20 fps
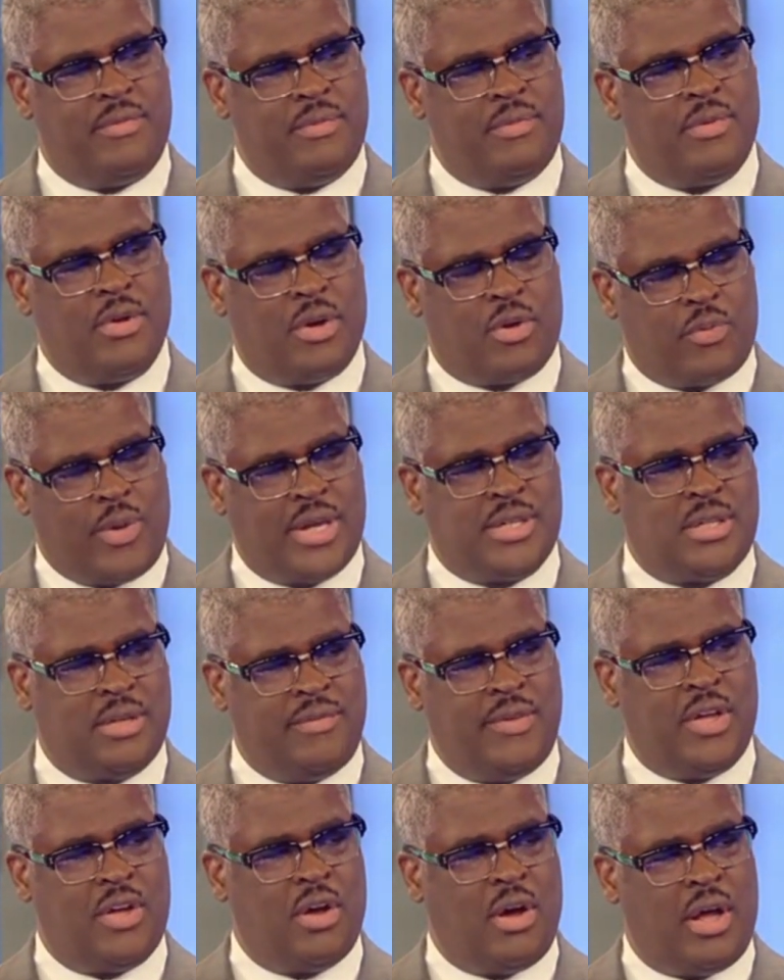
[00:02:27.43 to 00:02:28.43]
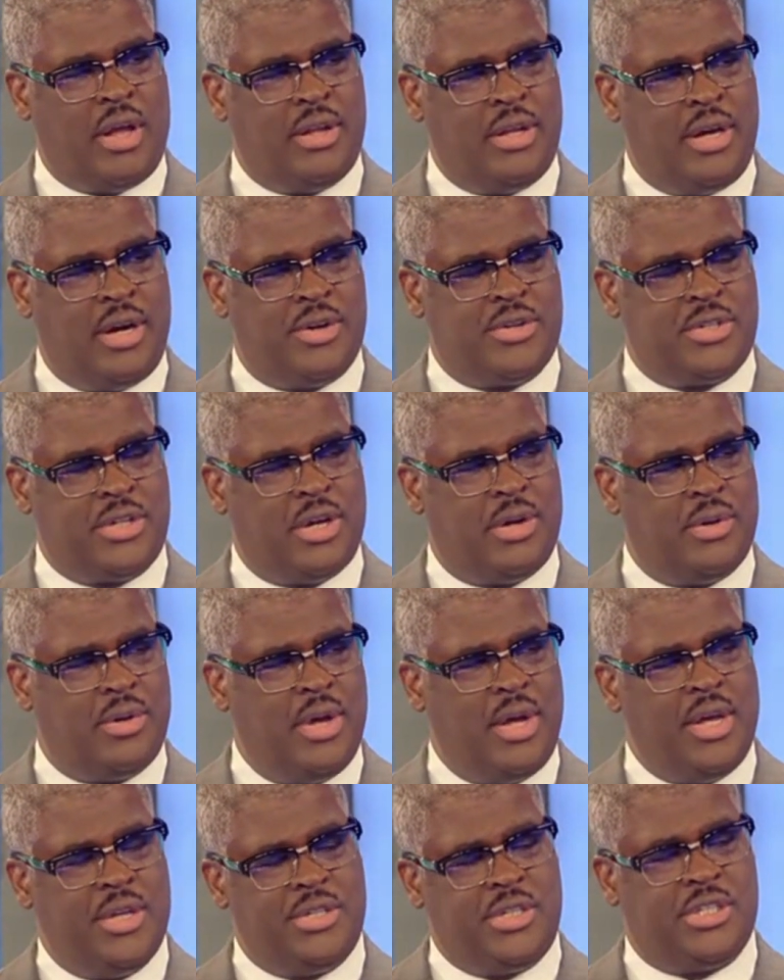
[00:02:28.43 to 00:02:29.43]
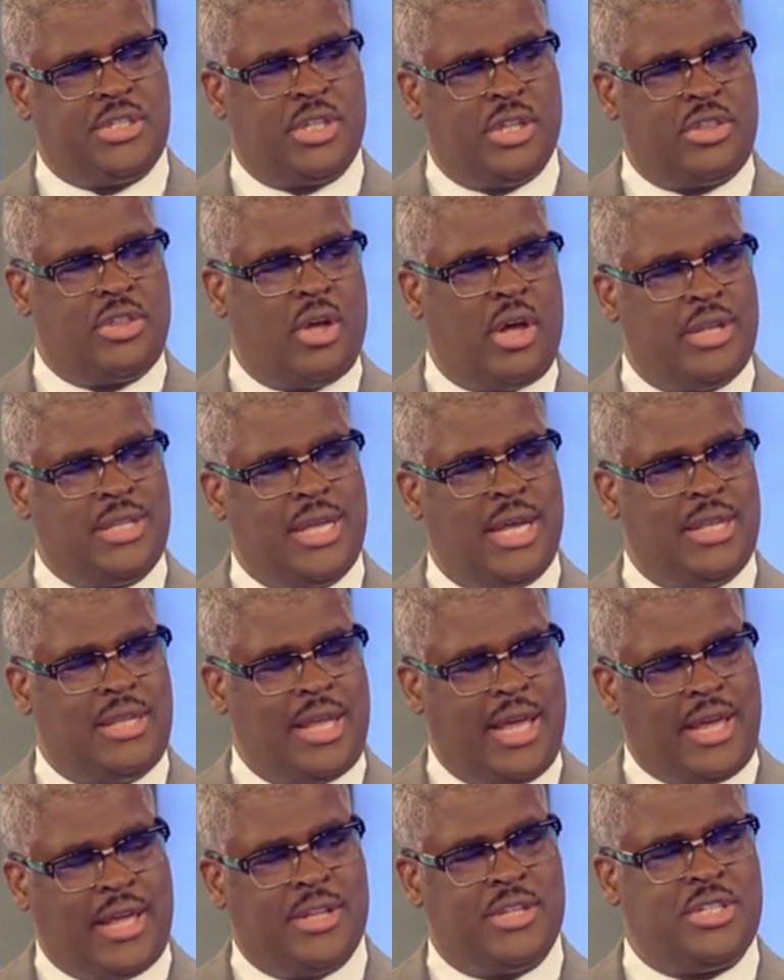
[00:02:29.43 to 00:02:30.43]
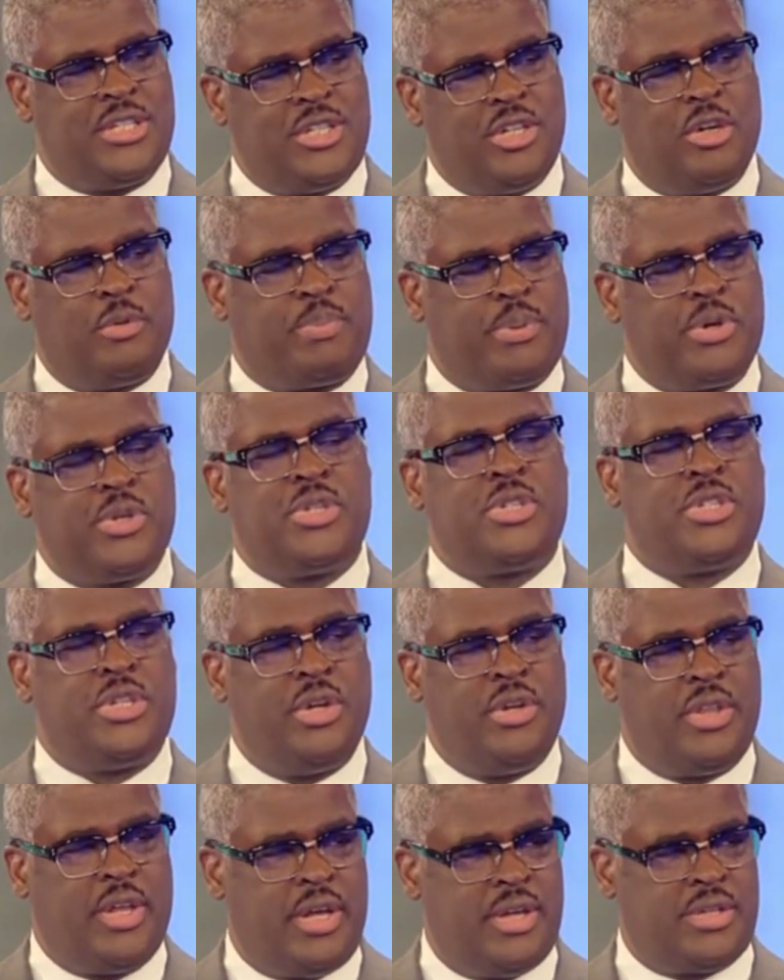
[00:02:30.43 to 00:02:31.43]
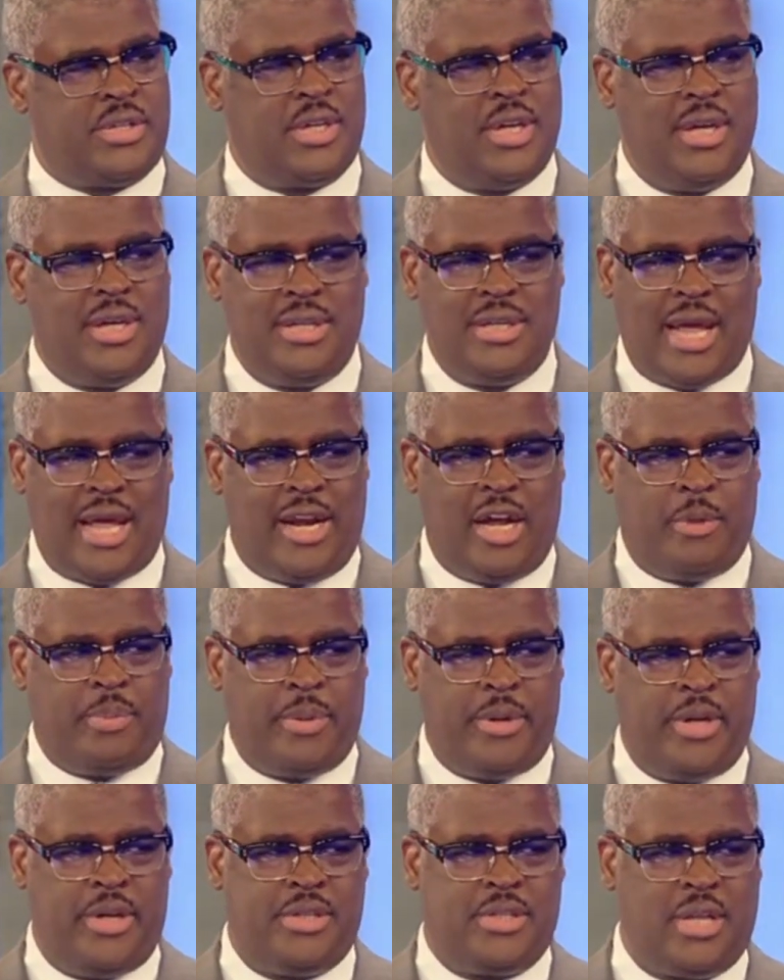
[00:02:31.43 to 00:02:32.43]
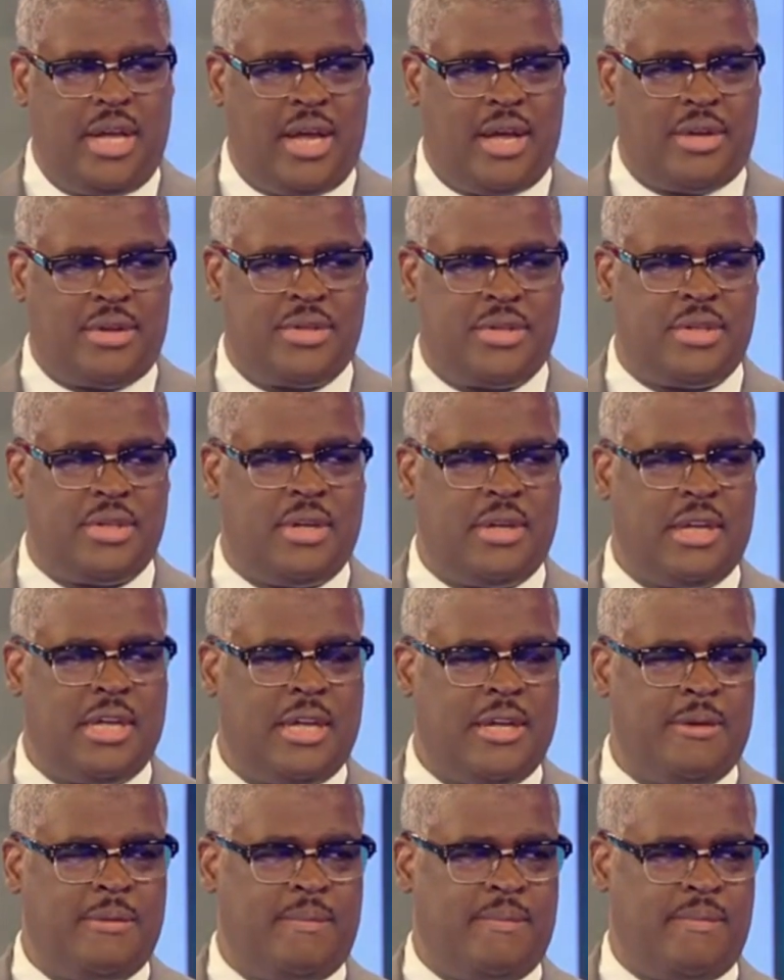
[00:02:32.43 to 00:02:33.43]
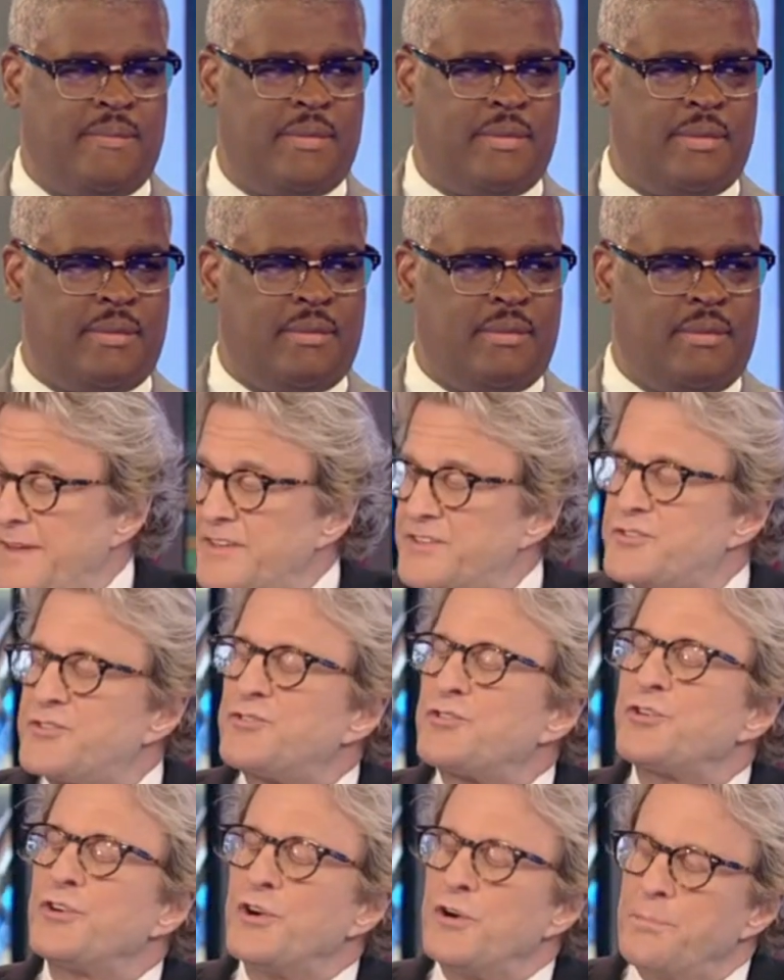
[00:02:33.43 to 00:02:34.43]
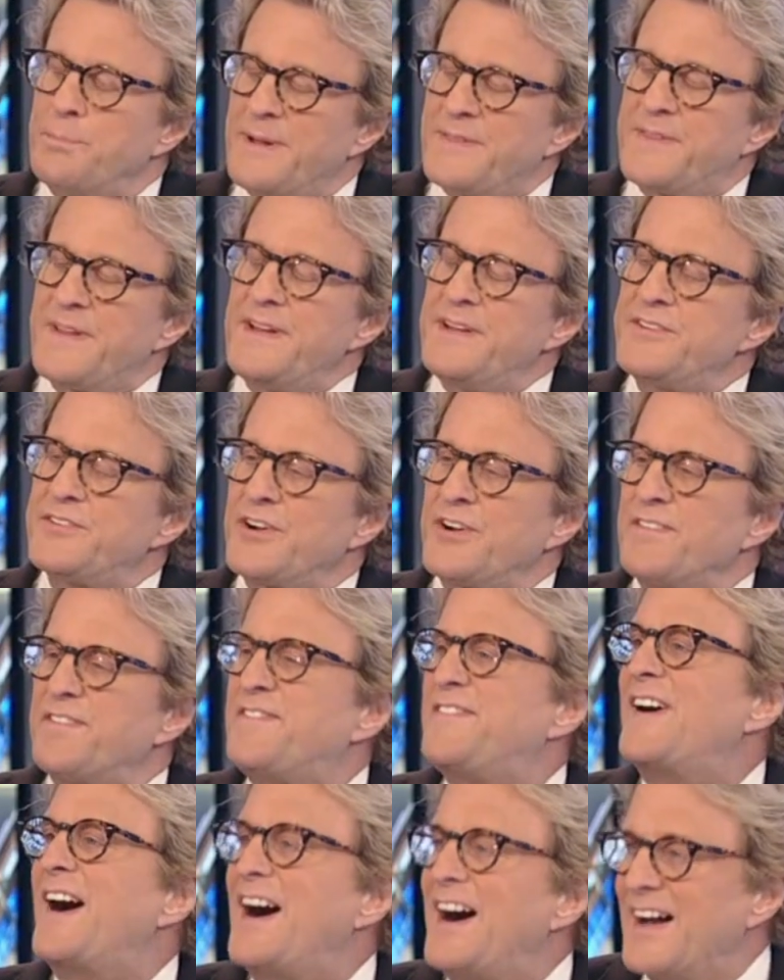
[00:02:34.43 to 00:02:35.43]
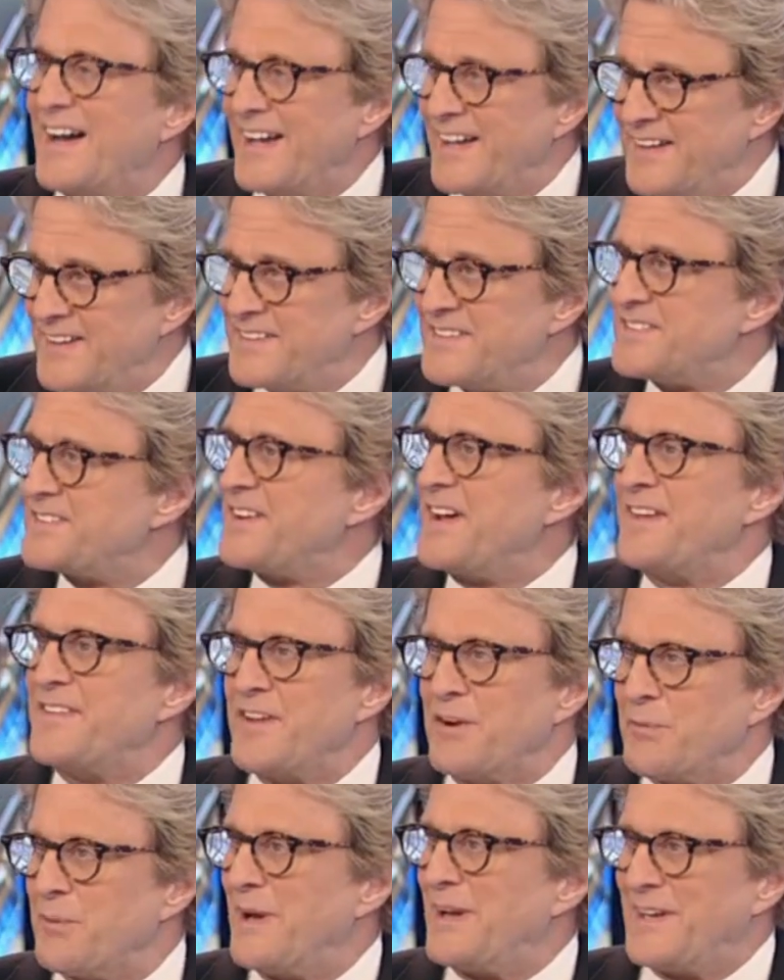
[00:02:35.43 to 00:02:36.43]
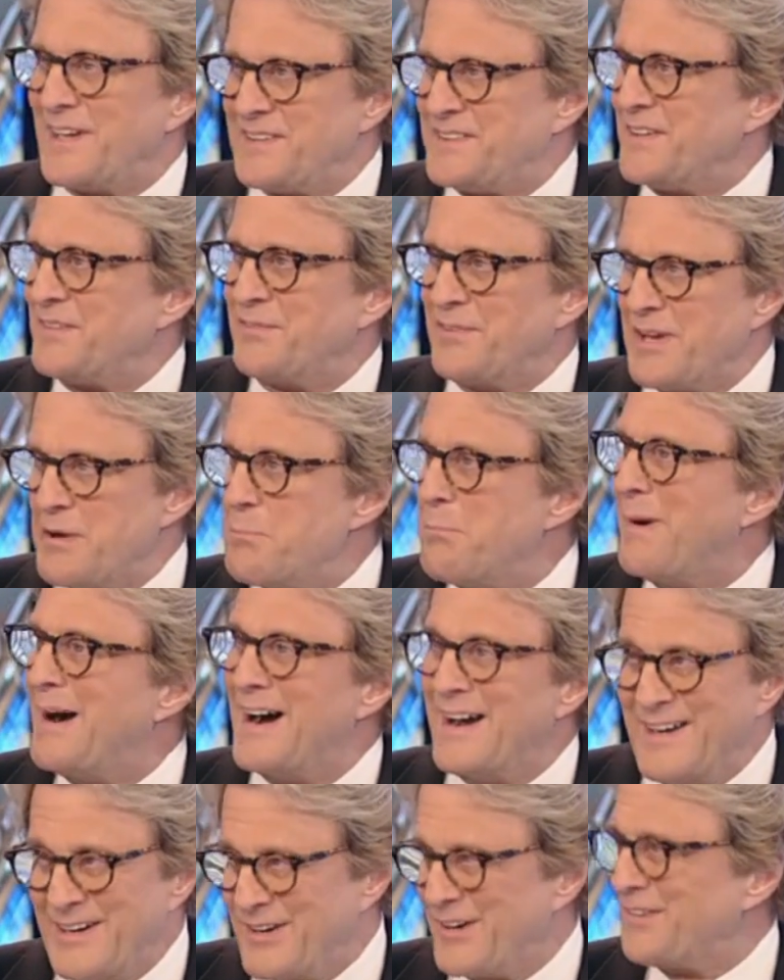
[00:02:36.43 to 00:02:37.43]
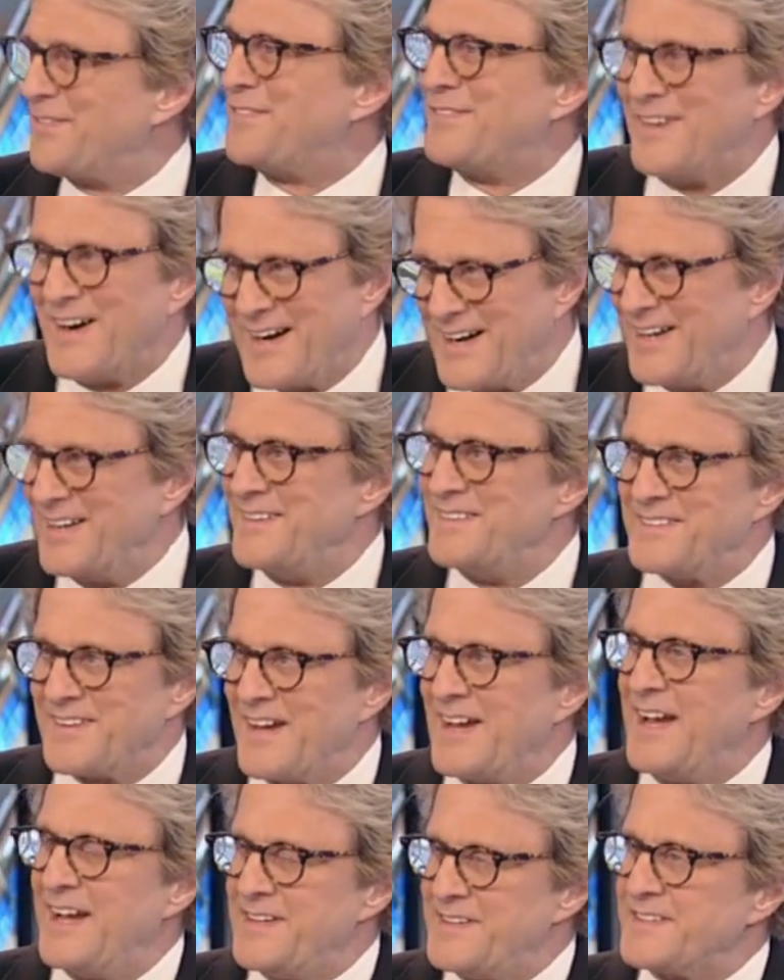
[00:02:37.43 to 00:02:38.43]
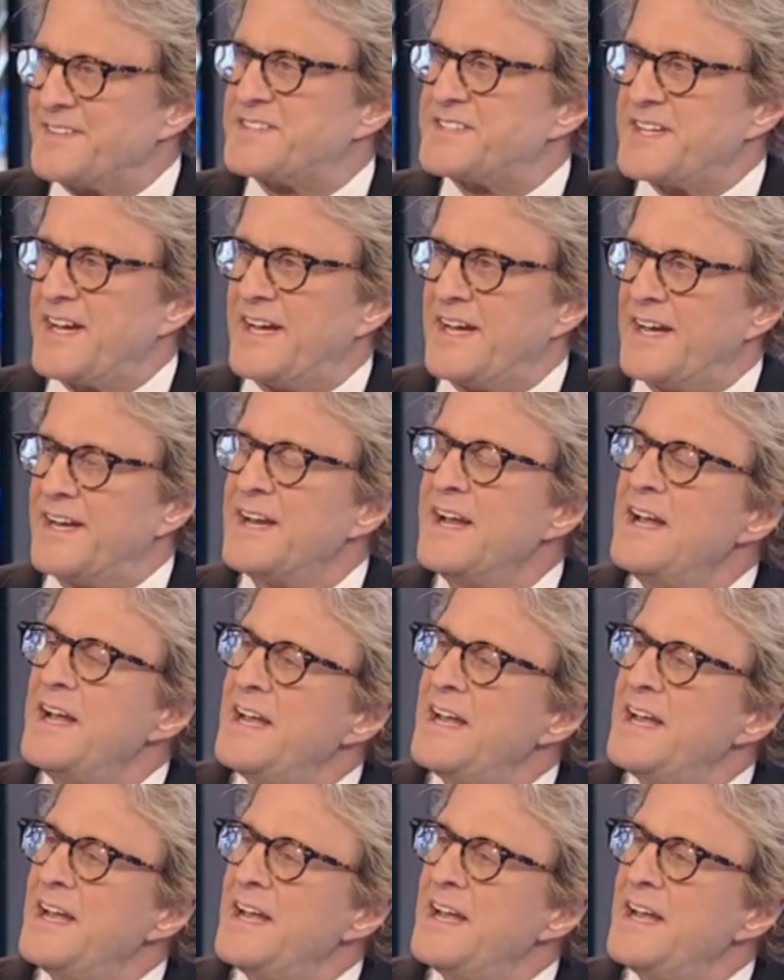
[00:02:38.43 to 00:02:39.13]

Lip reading: aggressively gone there. So just the thought that they can still pursue this, not helping these stocks. Yeah, that's true. But these are fines, and they're relatively minor fines. I hate to say it.